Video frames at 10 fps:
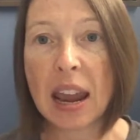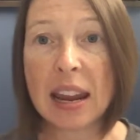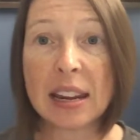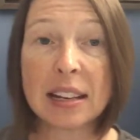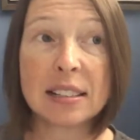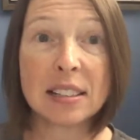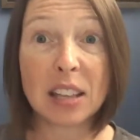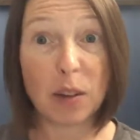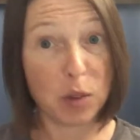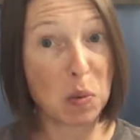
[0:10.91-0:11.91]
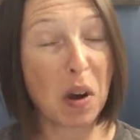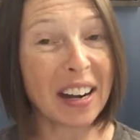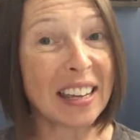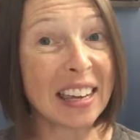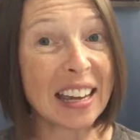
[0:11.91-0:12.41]
And if you
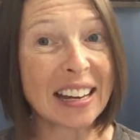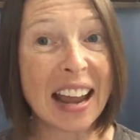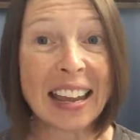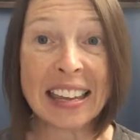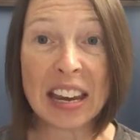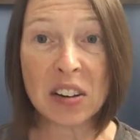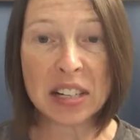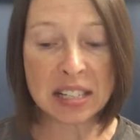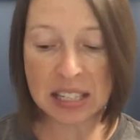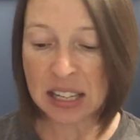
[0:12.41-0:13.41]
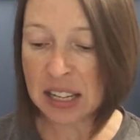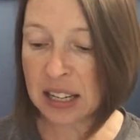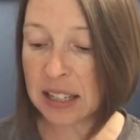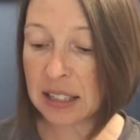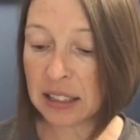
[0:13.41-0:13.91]
want to get a
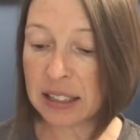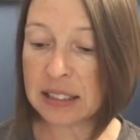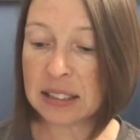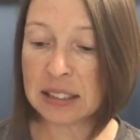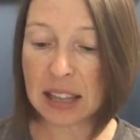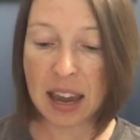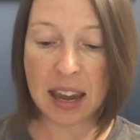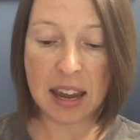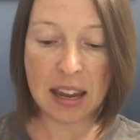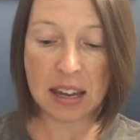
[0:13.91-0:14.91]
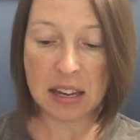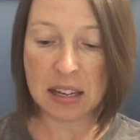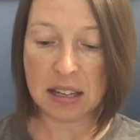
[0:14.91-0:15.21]
guaranteed, let's say,